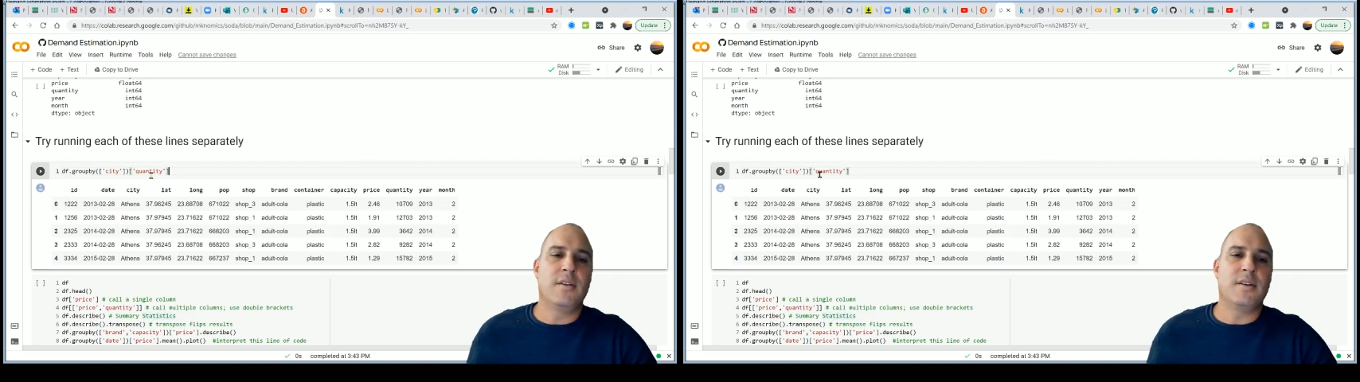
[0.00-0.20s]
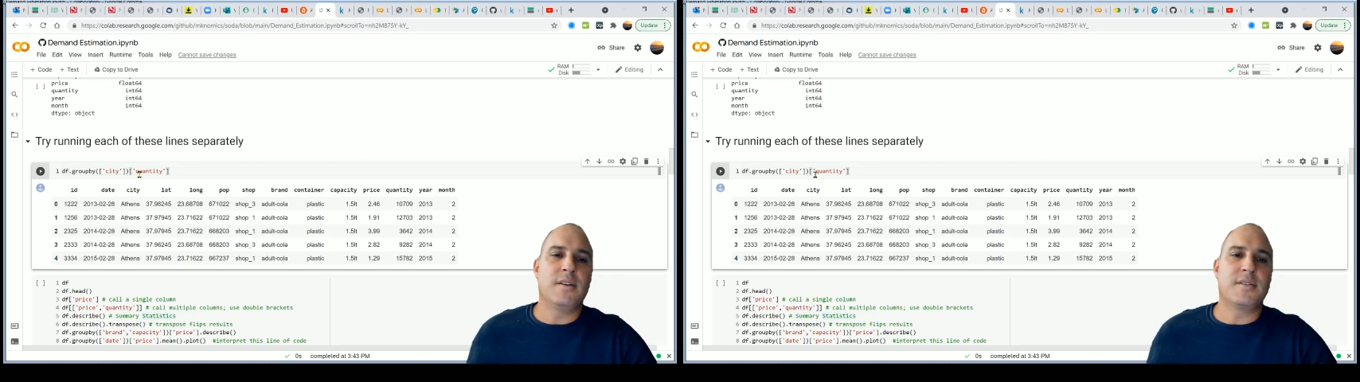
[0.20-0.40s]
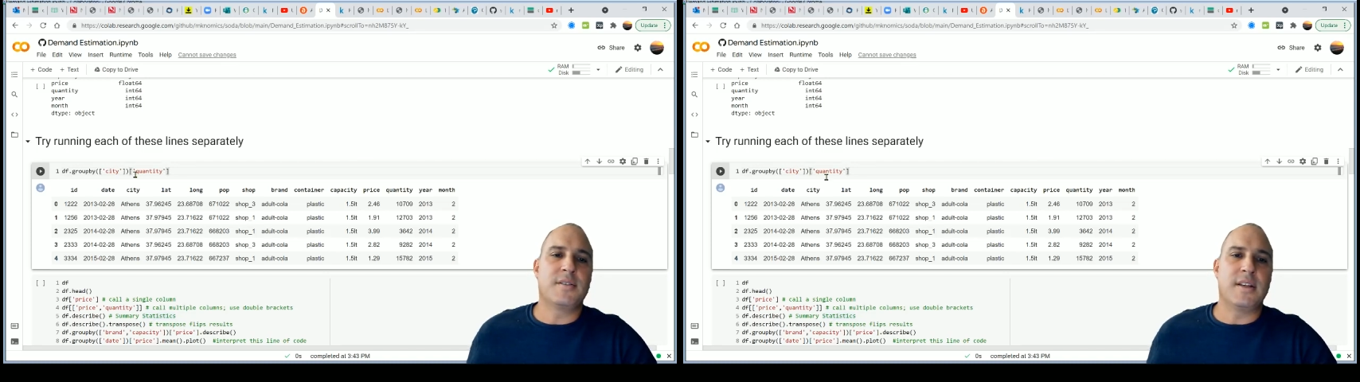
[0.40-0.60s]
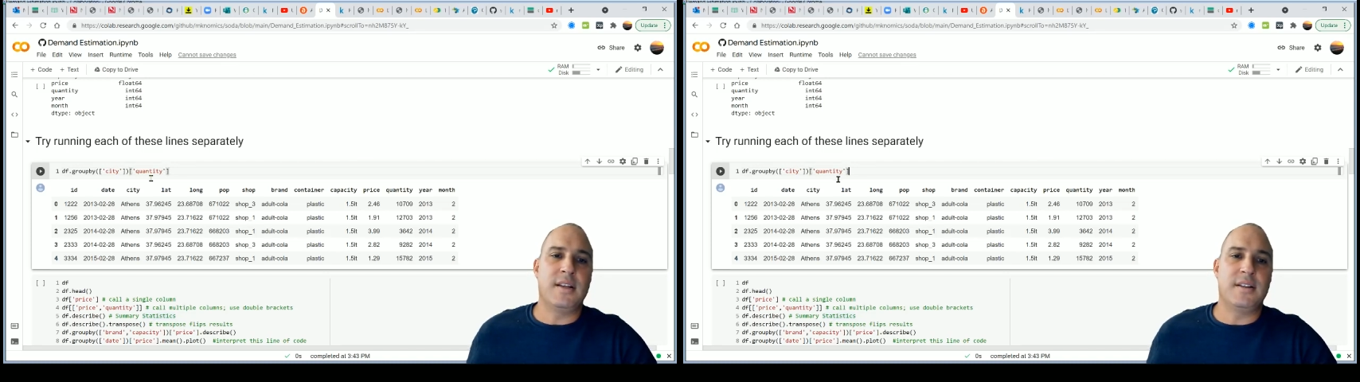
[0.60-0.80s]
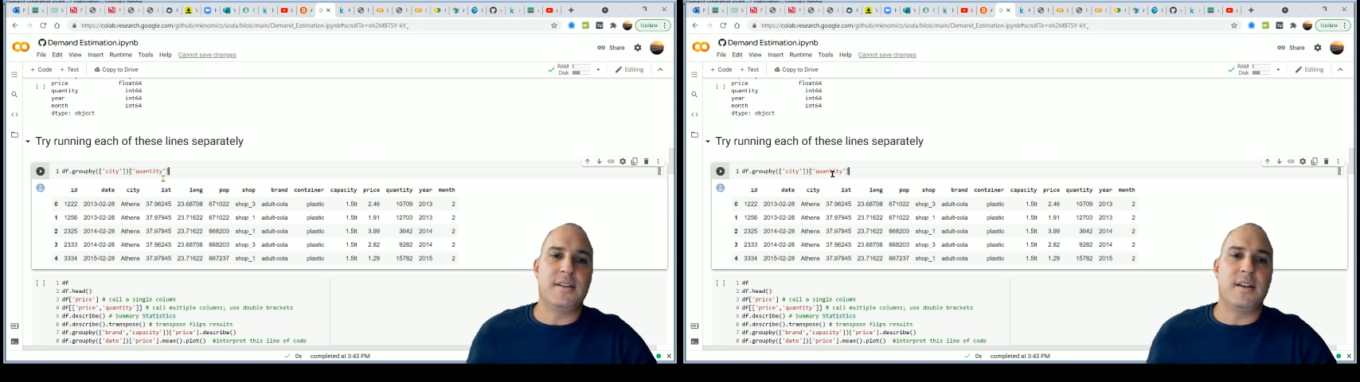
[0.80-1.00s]
this
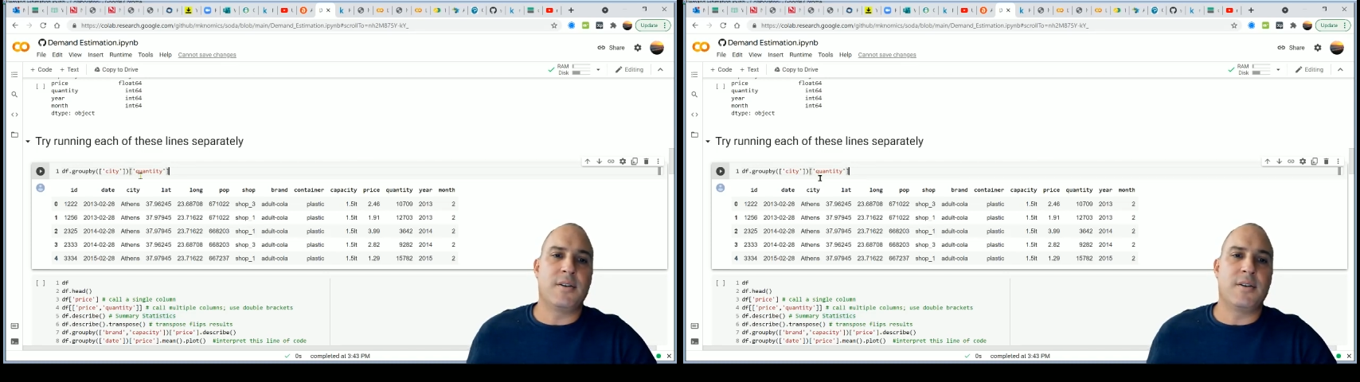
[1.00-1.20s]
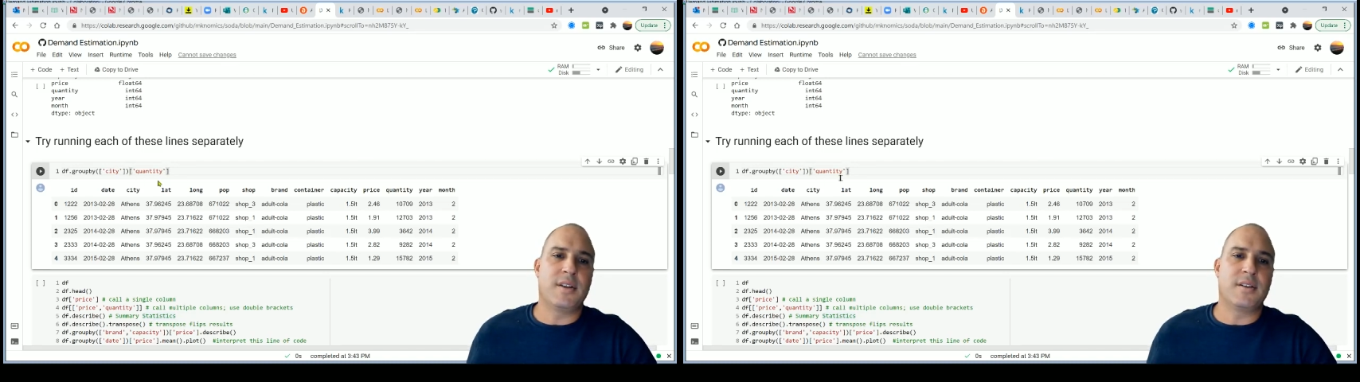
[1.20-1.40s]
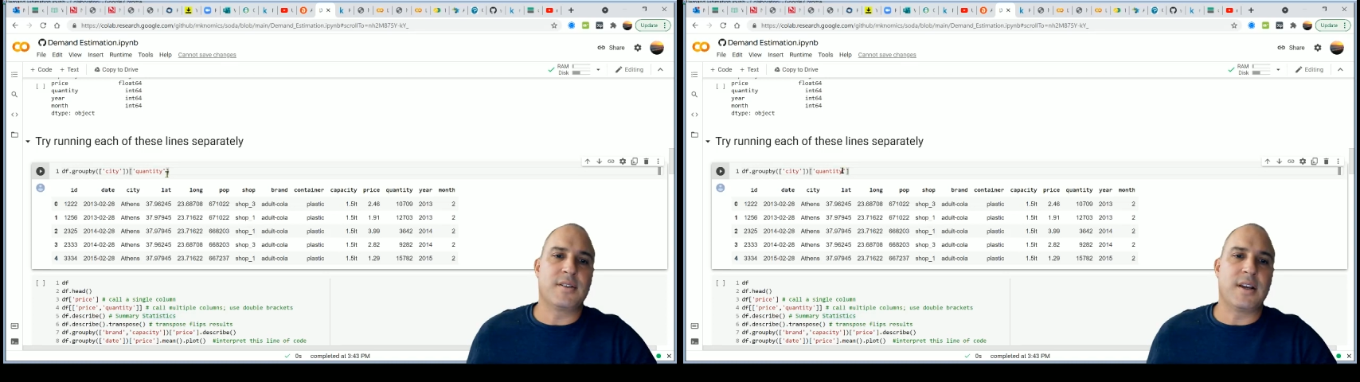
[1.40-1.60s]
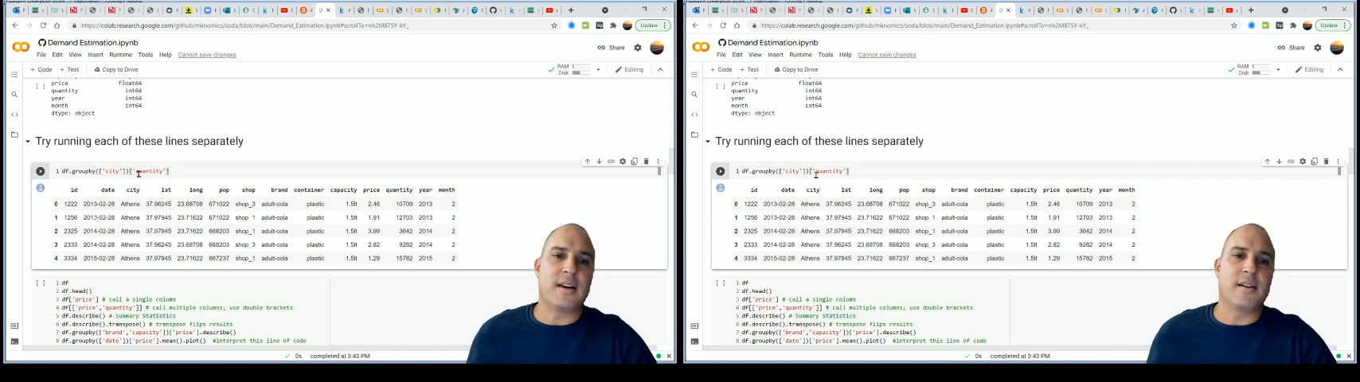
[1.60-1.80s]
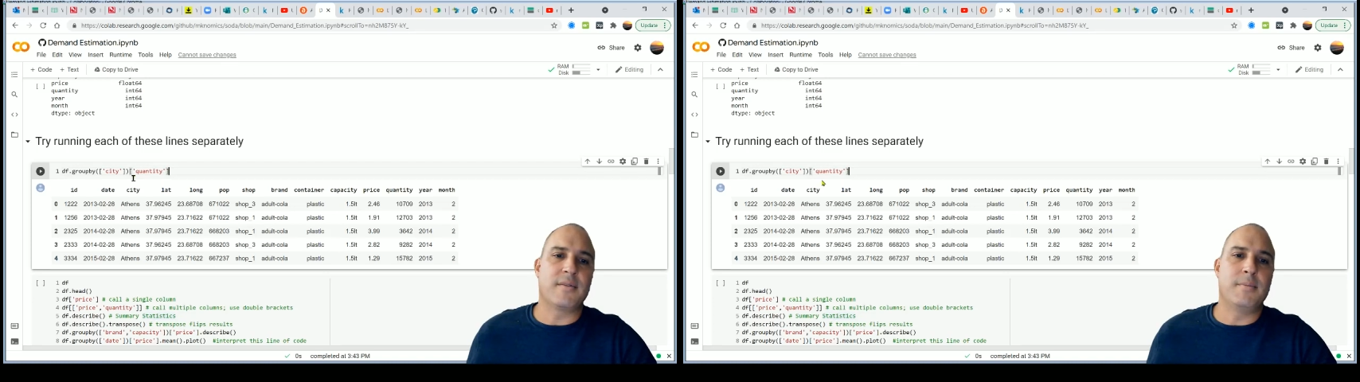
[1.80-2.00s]
statistic, or this
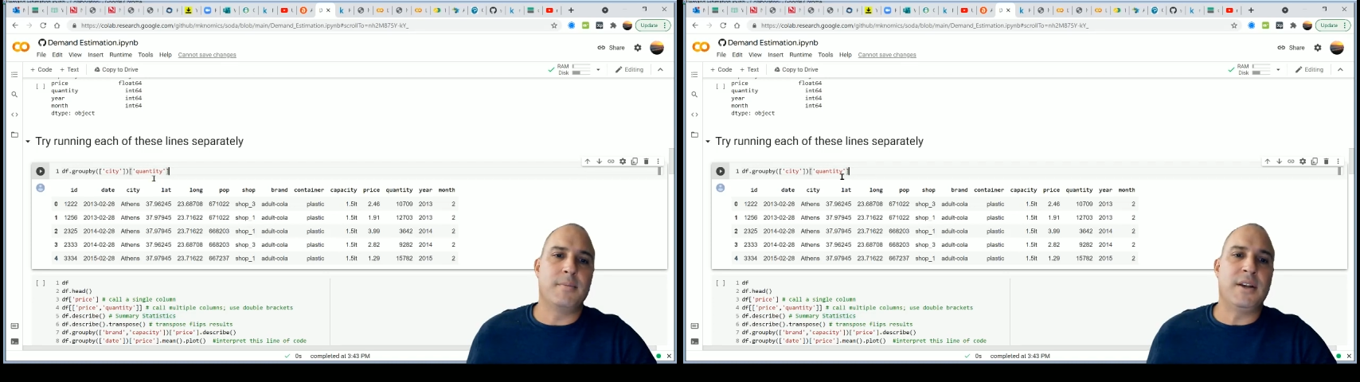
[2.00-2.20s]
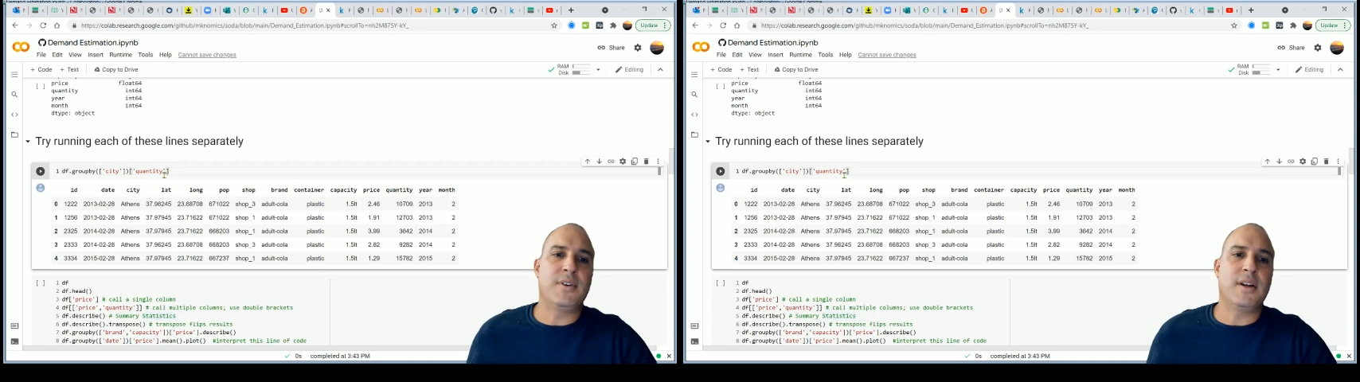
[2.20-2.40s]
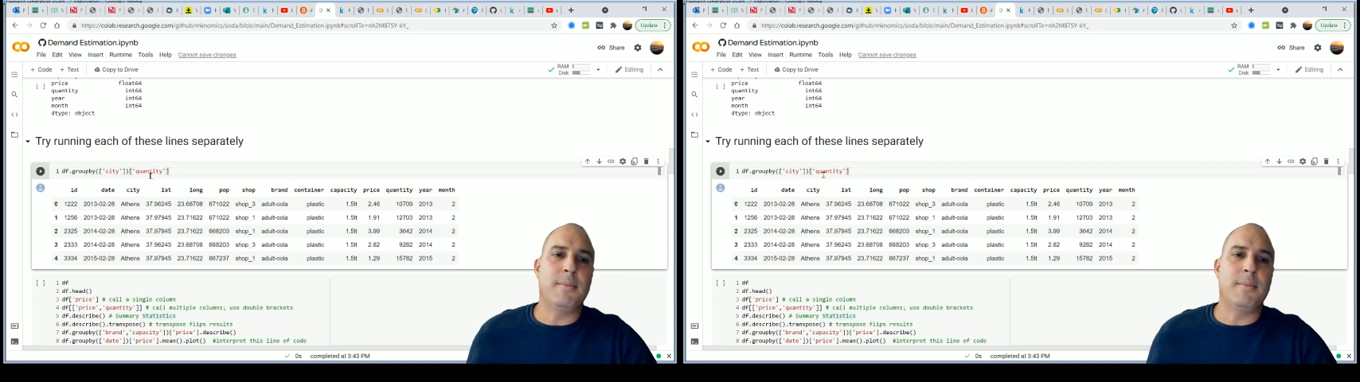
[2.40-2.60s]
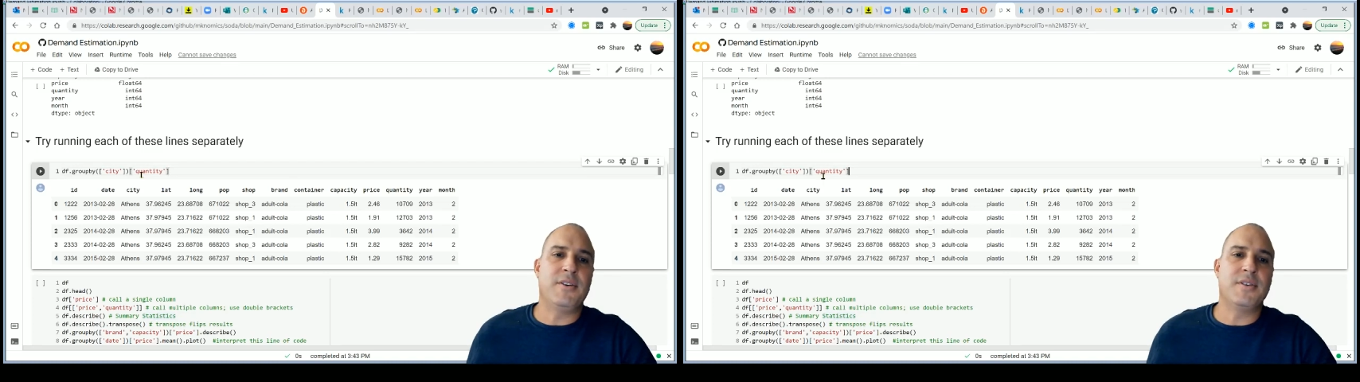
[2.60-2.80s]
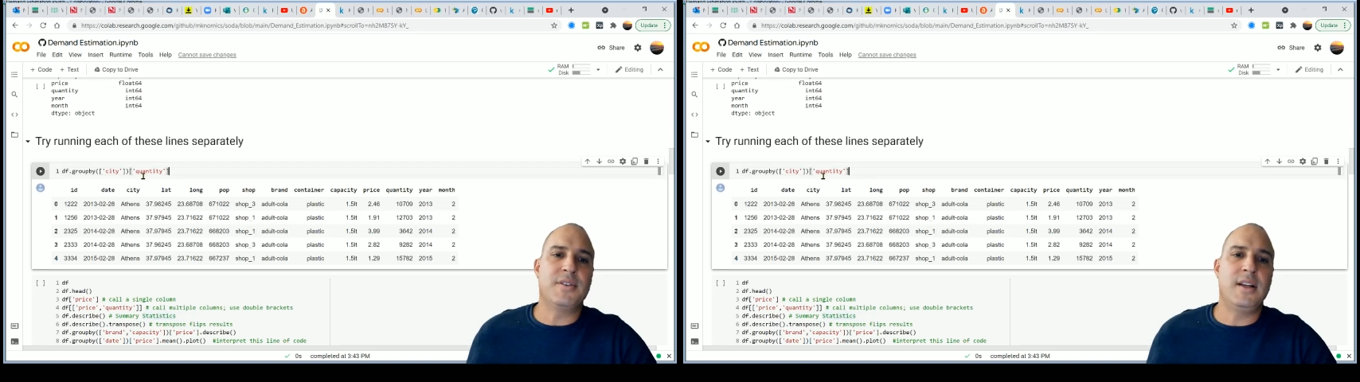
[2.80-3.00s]
metric I'm
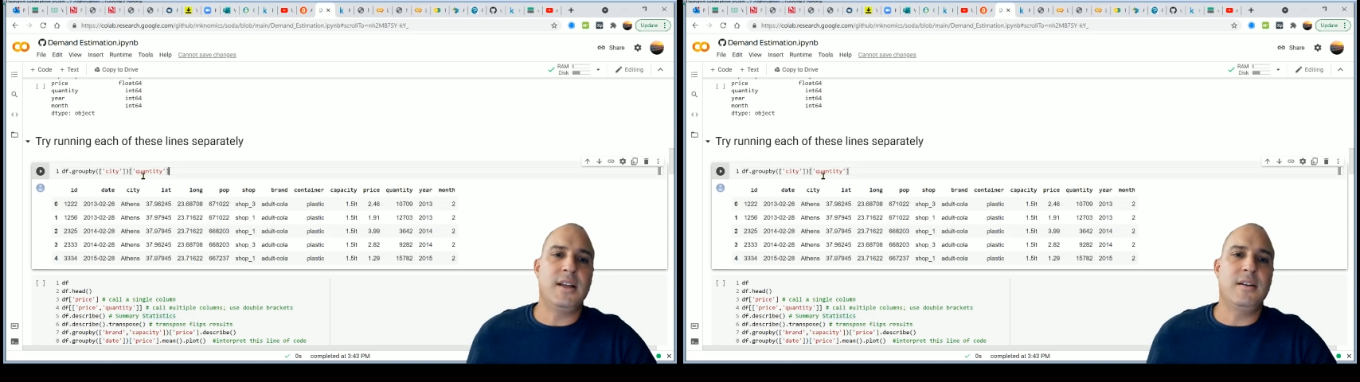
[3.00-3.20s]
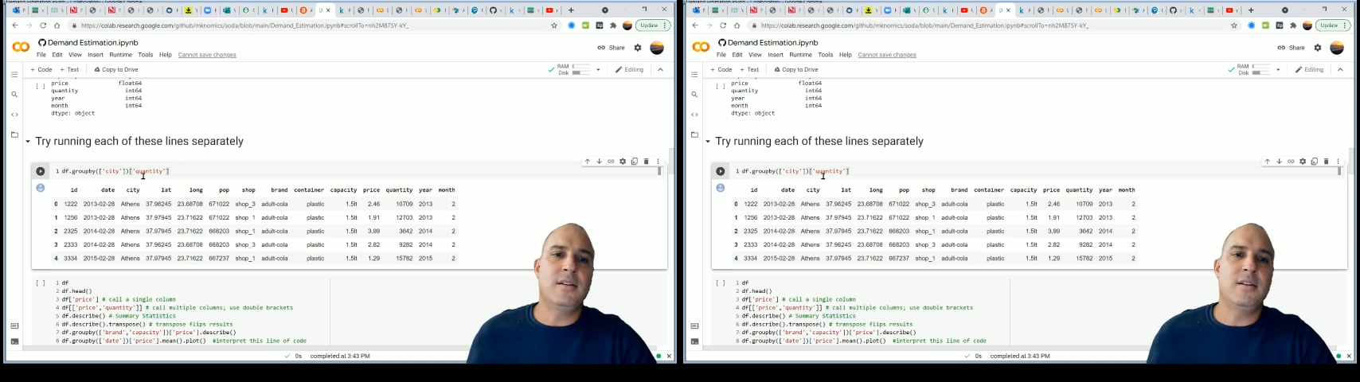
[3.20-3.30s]
interested in.